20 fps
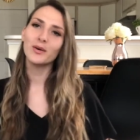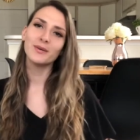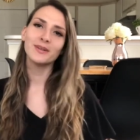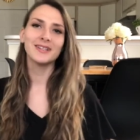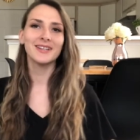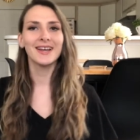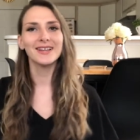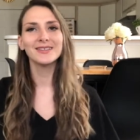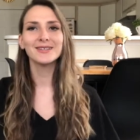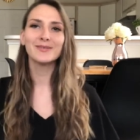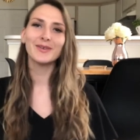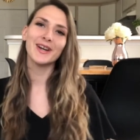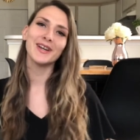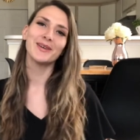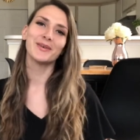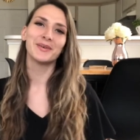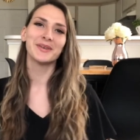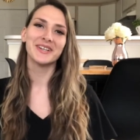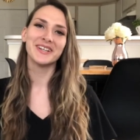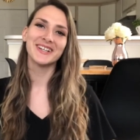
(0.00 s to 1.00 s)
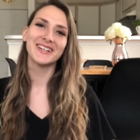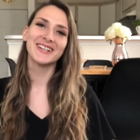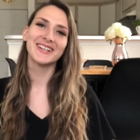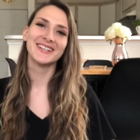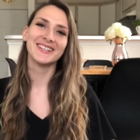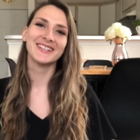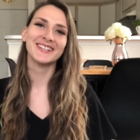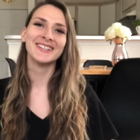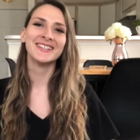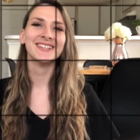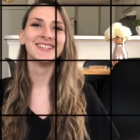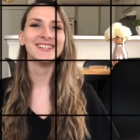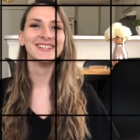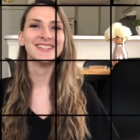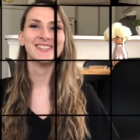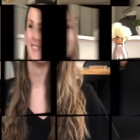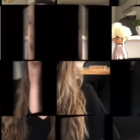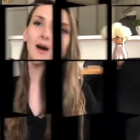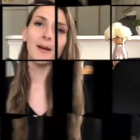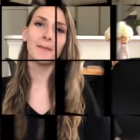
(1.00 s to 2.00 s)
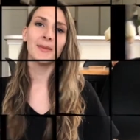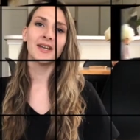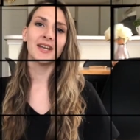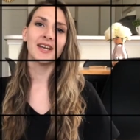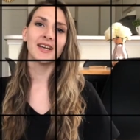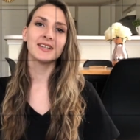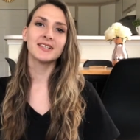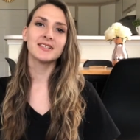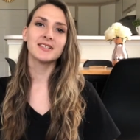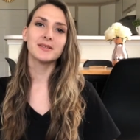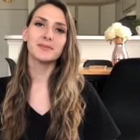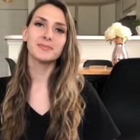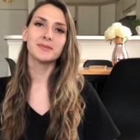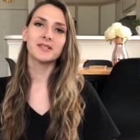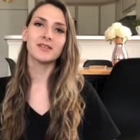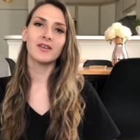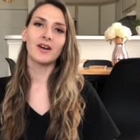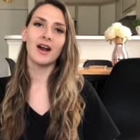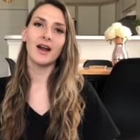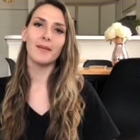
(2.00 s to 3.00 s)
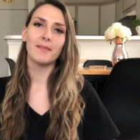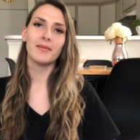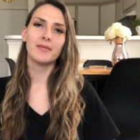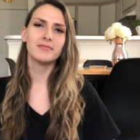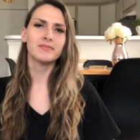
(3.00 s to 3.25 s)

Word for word: oh, not the right order. Like, comment, and subscribe.